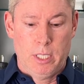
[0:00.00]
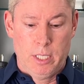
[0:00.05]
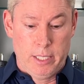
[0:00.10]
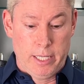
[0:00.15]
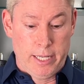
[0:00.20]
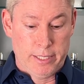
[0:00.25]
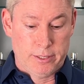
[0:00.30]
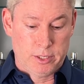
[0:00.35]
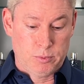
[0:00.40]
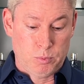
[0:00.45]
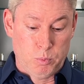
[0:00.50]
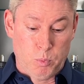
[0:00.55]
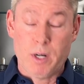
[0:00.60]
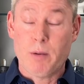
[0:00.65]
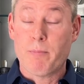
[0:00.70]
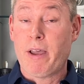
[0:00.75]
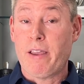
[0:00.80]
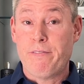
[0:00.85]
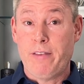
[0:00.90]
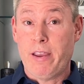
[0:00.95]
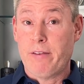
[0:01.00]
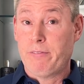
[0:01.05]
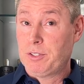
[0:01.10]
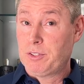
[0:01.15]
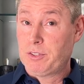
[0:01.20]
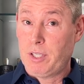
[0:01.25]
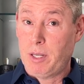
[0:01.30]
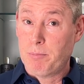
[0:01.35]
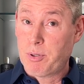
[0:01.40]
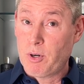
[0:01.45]
It's one of my favorite
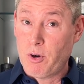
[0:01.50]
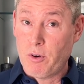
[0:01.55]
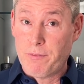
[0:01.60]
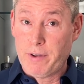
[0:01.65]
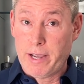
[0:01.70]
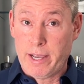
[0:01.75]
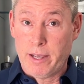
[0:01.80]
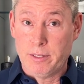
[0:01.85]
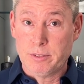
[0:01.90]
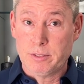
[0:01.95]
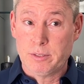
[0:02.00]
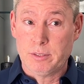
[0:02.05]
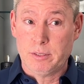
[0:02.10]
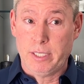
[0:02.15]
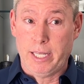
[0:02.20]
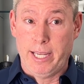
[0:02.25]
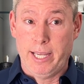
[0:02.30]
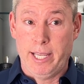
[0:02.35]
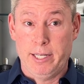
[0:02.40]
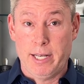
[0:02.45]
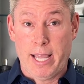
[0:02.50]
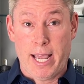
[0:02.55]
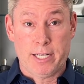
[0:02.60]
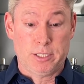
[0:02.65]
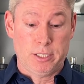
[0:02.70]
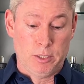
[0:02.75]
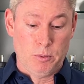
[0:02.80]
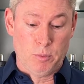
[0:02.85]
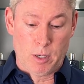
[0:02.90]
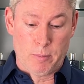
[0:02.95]
scent profiles and
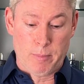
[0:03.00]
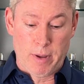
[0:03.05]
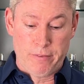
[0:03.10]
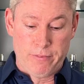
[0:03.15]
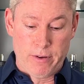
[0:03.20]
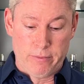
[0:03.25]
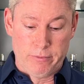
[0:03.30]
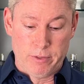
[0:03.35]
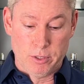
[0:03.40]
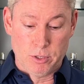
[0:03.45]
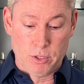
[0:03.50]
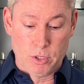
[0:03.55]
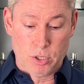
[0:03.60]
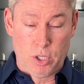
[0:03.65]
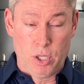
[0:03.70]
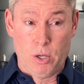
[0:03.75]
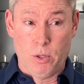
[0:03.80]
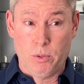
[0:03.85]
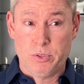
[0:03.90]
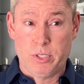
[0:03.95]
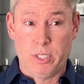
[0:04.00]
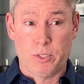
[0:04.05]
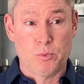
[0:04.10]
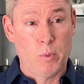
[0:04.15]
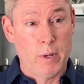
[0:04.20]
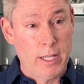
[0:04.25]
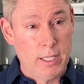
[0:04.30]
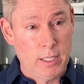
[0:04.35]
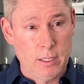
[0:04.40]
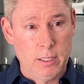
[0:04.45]
actually one of my favorite clones as
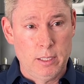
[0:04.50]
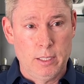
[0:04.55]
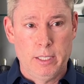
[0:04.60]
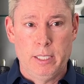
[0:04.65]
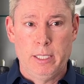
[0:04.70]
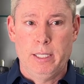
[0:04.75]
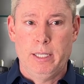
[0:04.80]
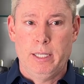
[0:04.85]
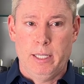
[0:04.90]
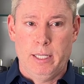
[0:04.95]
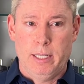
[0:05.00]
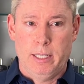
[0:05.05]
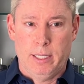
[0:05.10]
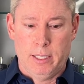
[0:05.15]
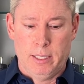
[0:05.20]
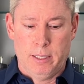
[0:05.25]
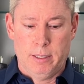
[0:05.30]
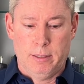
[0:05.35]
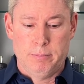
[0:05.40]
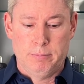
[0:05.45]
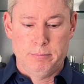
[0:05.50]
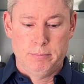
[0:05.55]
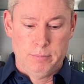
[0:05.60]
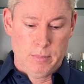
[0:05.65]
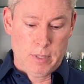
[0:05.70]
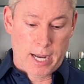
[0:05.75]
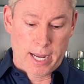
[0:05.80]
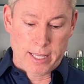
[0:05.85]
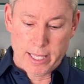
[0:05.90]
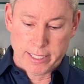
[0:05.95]
well.
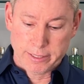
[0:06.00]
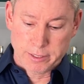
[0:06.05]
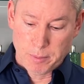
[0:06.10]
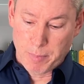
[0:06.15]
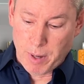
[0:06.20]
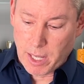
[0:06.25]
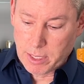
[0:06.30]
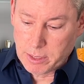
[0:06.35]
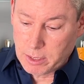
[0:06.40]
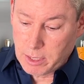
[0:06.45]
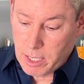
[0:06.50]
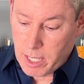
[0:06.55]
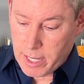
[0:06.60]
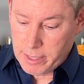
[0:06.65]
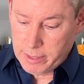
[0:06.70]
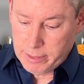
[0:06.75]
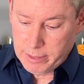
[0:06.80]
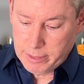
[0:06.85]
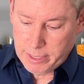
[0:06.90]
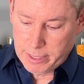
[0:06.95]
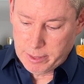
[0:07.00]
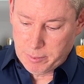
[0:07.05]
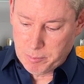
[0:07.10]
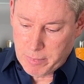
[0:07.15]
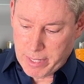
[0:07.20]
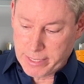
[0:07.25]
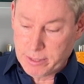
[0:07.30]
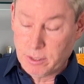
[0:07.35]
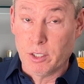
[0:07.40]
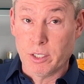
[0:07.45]
I like the bottle a lot. It
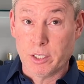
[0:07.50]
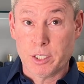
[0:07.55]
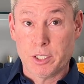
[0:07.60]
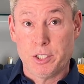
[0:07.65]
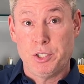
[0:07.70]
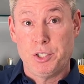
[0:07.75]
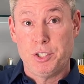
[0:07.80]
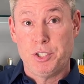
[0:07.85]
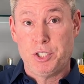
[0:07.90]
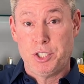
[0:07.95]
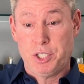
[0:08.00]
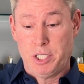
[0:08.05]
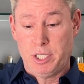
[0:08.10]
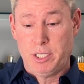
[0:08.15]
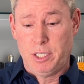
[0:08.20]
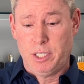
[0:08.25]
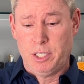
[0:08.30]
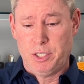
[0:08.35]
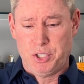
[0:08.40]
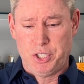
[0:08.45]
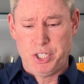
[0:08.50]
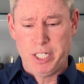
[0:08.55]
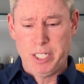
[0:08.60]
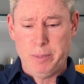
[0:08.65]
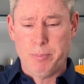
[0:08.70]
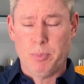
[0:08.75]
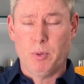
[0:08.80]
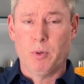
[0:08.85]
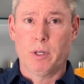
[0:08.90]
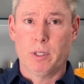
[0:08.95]
might look
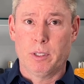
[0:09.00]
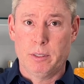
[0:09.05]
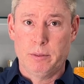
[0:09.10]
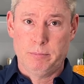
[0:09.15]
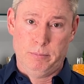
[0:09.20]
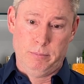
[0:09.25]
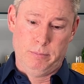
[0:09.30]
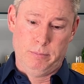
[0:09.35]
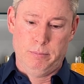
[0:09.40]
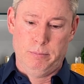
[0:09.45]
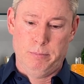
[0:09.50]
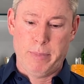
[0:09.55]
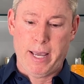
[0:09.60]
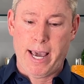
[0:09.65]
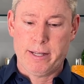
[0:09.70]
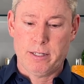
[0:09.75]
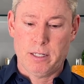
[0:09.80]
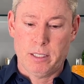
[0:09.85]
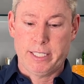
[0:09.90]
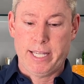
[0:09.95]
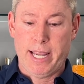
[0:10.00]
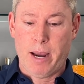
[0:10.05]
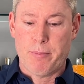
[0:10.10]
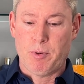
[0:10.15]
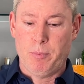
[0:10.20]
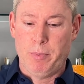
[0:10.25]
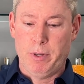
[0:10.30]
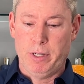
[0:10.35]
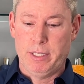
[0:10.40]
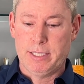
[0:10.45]
cheap or bad on
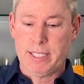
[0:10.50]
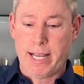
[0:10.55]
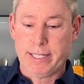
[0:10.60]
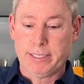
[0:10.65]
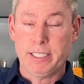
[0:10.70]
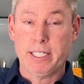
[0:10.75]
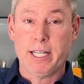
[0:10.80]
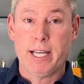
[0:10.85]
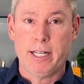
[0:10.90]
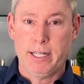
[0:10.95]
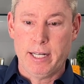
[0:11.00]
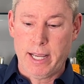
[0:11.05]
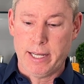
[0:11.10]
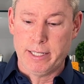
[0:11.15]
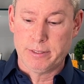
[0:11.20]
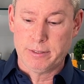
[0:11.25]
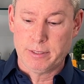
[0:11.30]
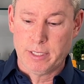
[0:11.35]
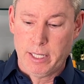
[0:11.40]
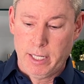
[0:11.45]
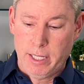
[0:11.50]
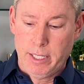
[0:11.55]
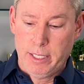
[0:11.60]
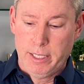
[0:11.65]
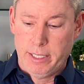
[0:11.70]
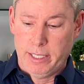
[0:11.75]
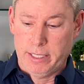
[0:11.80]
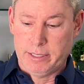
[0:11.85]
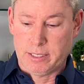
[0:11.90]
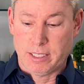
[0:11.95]
camera, but it's actually kind of nice.
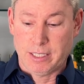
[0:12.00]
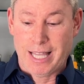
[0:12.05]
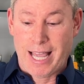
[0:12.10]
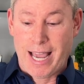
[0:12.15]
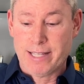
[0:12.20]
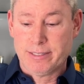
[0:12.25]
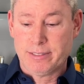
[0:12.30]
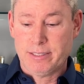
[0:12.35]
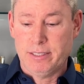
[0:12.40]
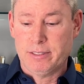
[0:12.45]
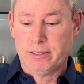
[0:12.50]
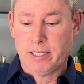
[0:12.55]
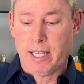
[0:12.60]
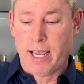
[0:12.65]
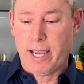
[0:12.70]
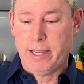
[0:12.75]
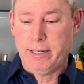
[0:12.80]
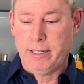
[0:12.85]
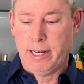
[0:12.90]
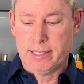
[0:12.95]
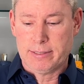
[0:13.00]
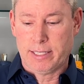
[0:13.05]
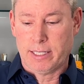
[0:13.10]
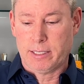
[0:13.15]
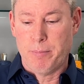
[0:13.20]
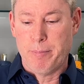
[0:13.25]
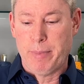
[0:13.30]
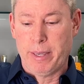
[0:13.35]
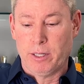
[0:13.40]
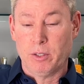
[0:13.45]
It's glass inside. It has like
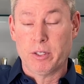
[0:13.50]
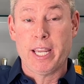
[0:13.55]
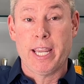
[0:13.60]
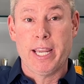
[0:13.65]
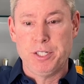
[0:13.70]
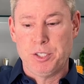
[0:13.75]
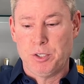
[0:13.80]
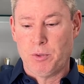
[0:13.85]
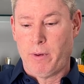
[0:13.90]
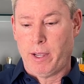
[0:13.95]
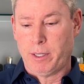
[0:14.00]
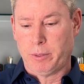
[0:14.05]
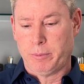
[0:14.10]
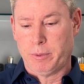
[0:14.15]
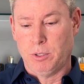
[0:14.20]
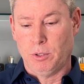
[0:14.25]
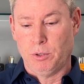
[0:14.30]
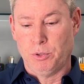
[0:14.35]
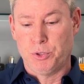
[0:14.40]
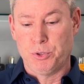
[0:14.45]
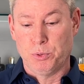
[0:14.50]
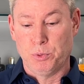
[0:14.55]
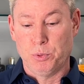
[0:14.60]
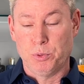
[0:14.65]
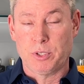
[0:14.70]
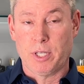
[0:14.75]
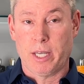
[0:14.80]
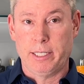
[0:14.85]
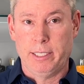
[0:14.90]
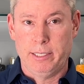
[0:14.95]
a metal cage around it with little
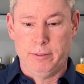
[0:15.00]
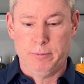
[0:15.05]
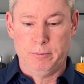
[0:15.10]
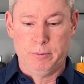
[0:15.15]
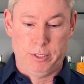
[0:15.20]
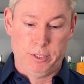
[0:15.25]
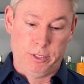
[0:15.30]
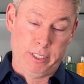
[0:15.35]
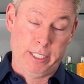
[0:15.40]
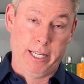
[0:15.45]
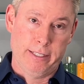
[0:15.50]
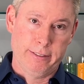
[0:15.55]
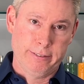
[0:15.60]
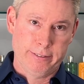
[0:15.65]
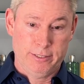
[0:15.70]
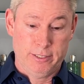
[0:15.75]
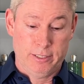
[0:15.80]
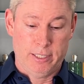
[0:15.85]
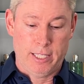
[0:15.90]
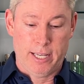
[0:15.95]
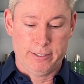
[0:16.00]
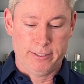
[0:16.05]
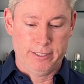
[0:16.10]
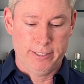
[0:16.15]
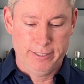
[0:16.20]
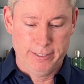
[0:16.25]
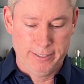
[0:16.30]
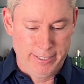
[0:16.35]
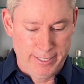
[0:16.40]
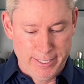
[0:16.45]
jewels on it, which again, classy.
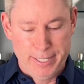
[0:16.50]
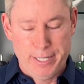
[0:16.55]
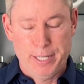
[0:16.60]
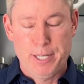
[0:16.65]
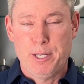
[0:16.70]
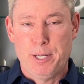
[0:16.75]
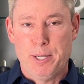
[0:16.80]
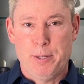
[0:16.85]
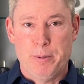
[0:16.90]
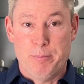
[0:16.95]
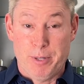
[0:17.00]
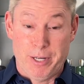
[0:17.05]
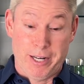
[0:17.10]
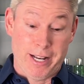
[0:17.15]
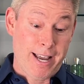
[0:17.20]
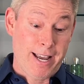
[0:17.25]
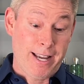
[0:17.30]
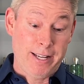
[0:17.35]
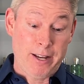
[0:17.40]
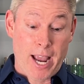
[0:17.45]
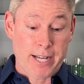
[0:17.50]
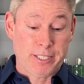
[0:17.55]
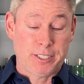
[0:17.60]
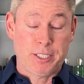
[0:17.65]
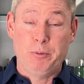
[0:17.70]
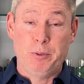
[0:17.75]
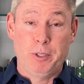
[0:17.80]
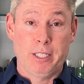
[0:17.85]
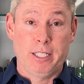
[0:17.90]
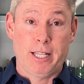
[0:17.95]
But I
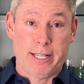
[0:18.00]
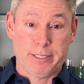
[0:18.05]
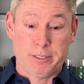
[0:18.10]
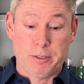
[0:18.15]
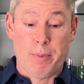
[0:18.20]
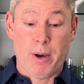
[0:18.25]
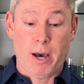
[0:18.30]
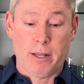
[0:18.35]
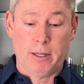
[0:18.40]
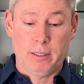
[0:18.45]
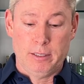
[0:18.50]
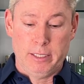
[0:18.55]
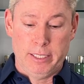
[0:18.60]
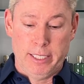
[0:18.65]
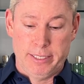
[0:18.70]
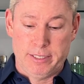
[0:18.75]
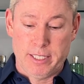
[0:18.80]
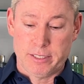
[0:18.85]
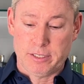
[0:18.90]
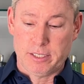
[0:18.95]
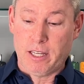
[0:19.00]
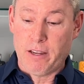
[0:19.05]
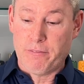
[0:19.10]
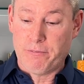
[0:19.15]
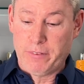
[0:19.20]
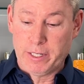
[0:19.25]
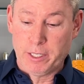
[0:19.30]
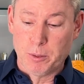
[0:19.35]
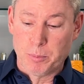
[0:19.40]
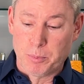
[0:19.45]
actually really like the bottle. It doesn't get
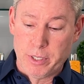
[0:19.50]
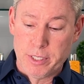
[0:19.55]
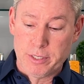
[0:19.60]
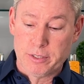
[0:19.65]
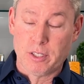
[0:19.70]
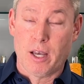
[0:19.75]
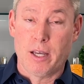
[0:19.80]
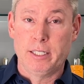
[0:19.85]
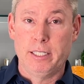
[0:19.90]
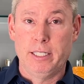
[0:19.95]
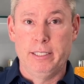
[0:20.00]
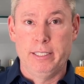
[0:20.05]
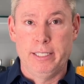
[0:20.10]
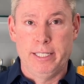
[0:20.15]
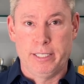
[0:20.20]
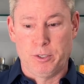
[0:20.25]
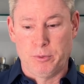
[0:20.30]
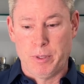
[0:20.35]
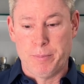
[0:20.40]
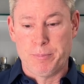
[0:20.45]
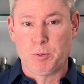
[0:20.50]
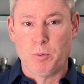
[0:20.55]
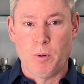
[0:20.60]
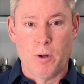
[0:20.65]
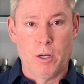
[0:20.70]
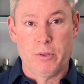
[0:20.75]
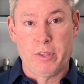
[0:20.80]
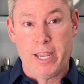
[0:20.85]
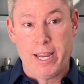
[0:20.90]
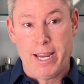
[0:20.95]
fingerprints on it. It grips
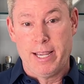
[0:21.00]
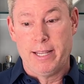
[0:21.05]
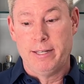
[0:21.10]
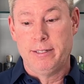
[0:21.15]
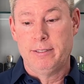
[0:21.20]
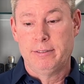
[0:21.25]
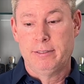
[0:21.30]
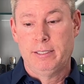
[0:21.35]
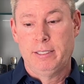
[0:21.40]
well in the hand.